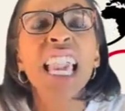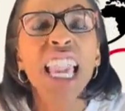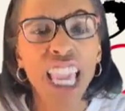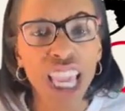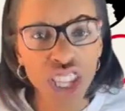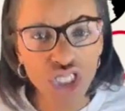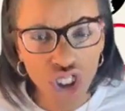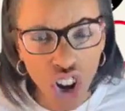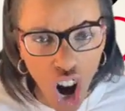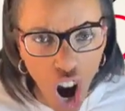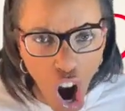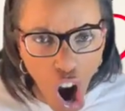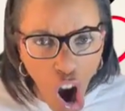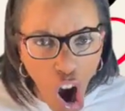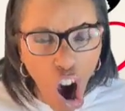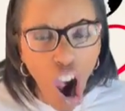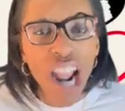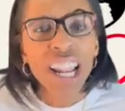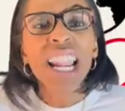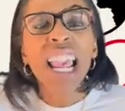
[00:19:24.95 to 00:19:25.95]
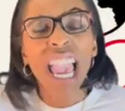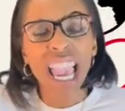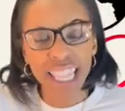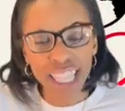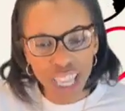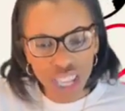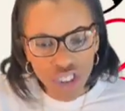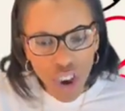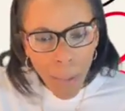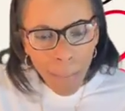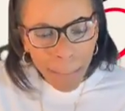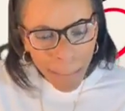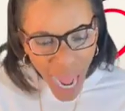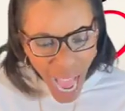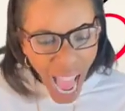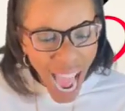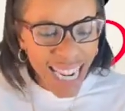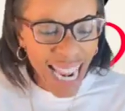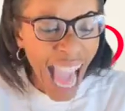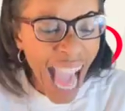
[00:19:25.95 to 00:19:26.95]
in your heart and in your mind.